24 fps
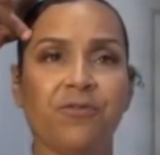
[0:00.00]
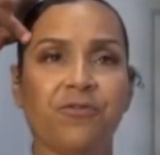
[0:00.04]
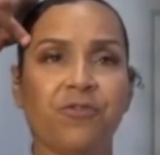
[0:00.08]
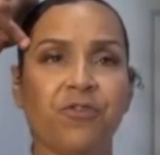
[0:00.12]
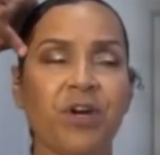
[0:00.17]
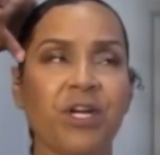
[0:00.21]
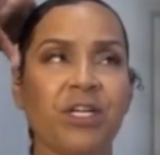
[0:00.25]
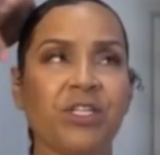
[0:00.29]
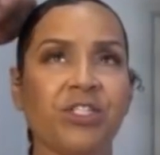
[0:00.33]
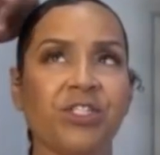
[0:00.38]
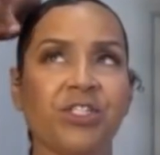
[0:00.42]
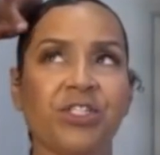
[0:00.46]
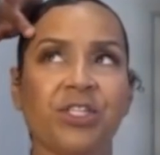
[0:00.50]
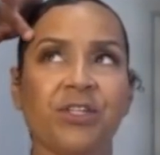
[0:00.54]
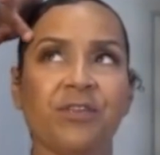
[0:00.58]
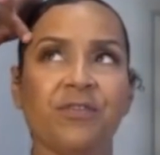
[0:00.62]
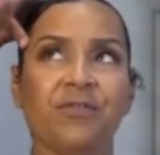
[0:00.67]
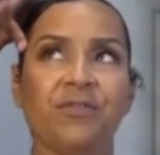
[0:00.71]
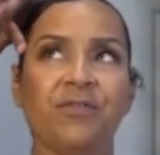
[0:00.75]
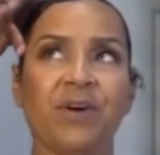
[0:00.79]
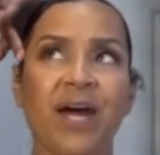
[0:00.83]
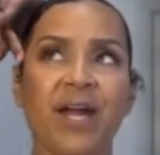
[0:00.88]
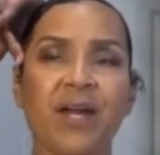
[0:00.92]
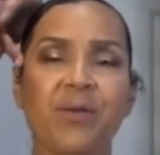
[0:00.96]
fresh and
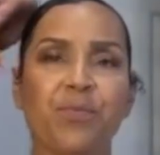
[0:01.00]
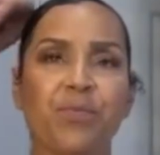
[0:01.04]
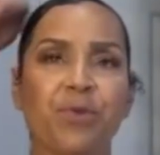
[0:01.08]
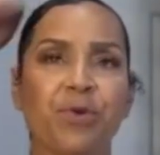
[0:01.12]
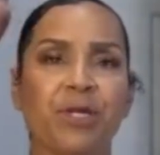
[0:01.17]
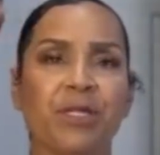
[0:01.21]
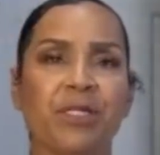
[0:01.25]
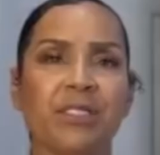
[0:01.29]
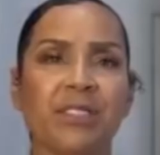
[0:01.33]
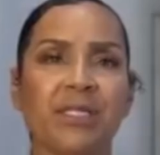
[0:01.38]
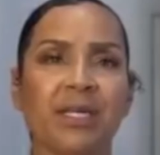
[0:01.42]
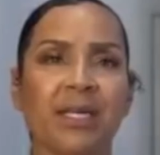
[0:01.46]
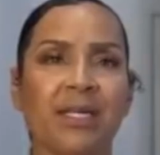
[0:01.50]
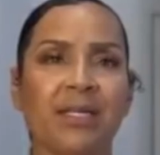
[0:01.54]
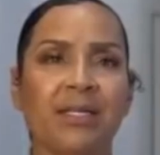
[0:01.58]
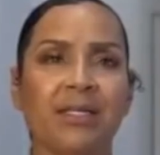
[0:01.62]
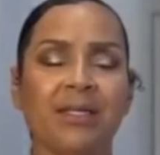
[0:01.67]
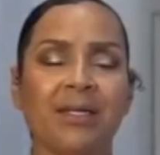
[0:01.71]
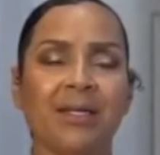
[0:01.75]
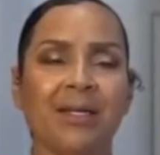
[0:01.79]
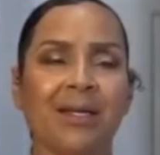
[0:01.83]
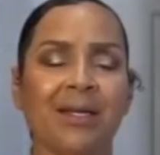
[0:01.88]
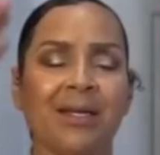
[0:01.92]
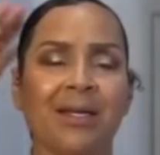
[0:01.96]
vibrant
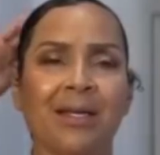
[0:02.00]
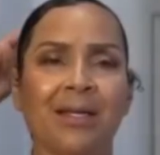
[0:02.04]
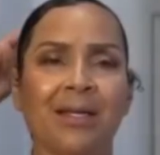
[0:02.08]
and